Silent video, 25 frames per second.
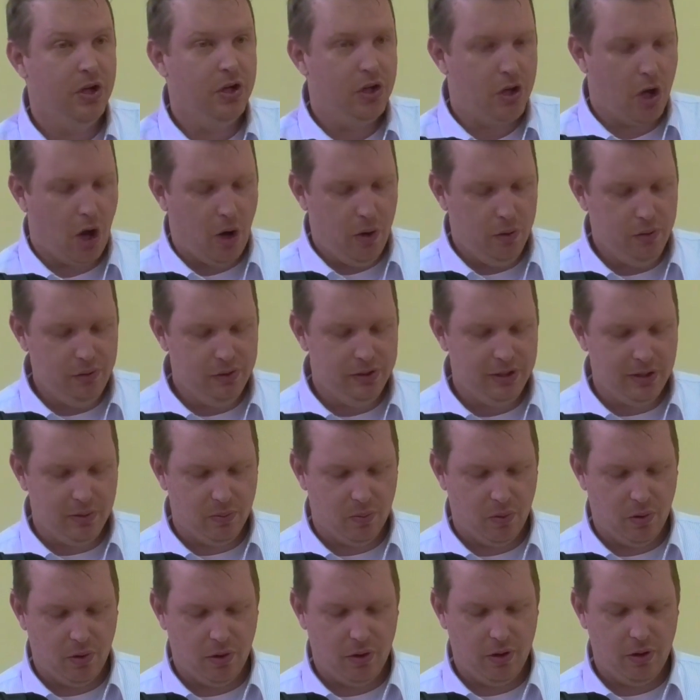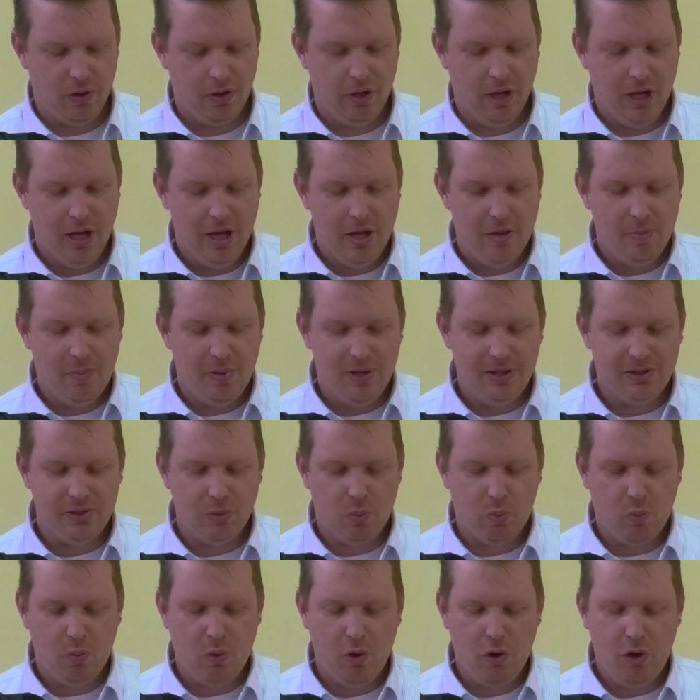cozy word, but is a
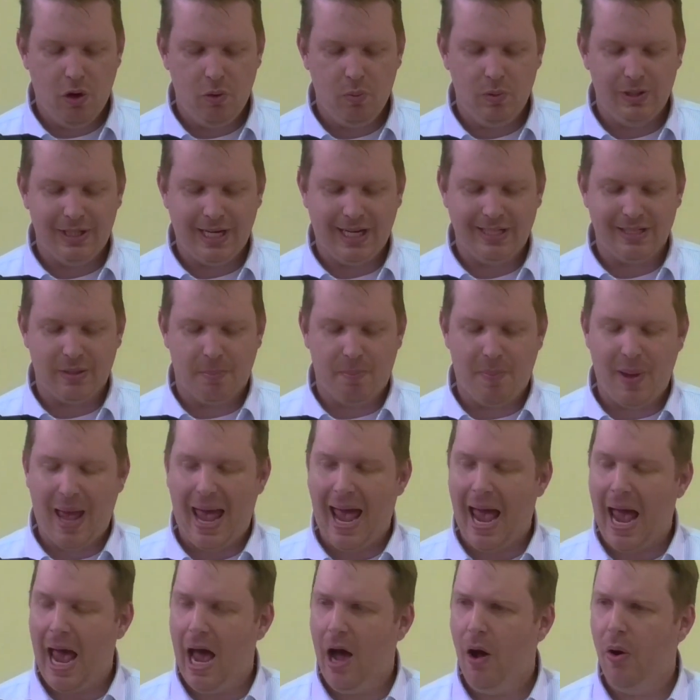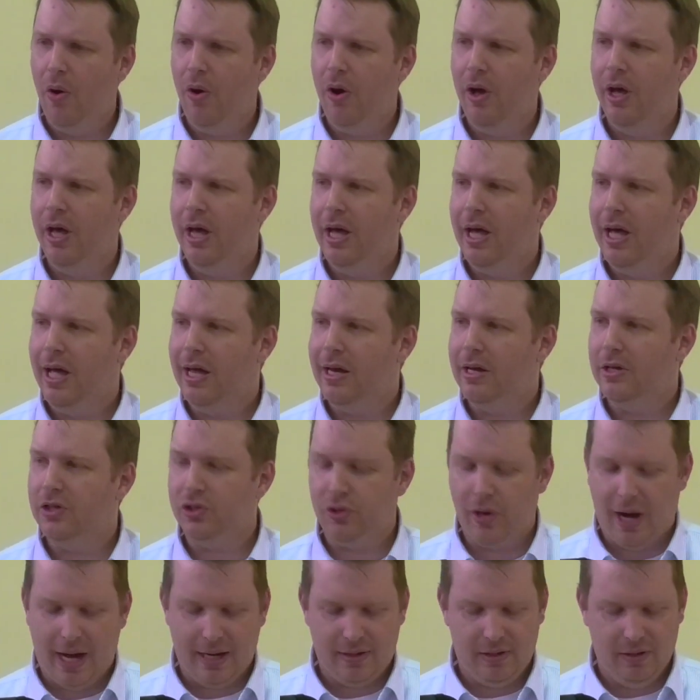word which has a power and
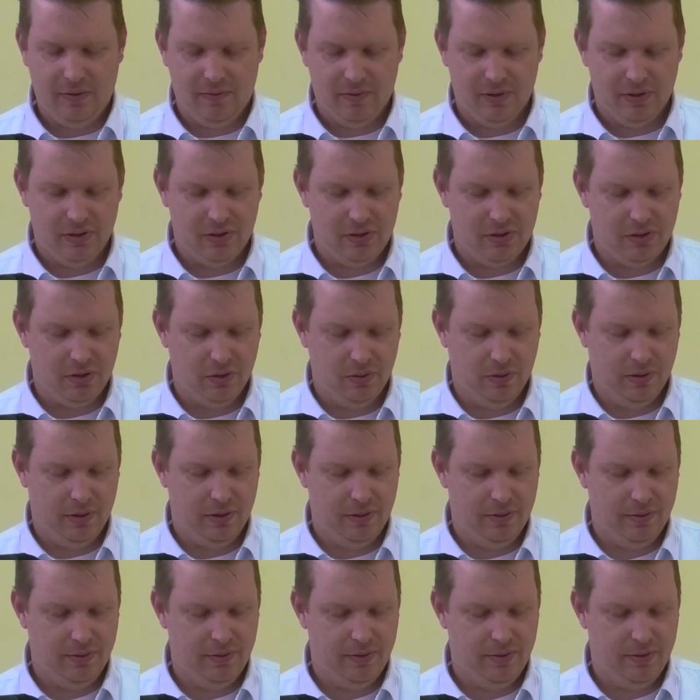attractiveness to it.